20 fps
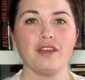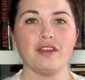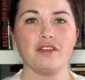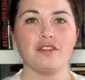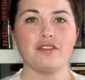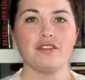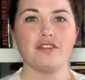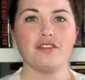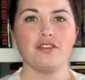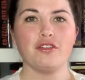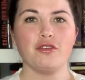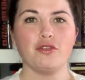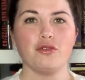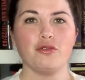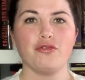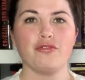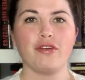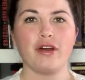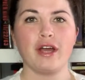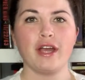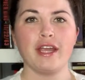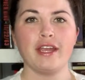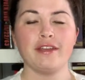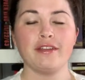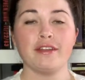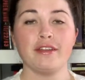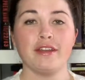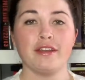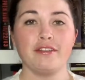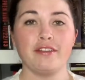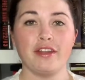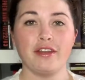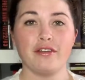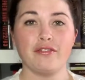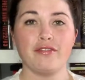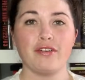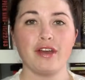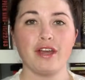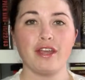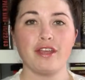It's to find and
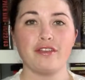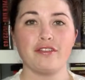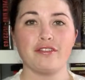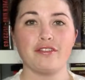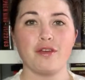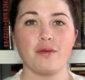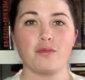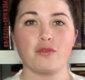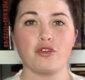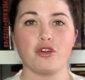identify some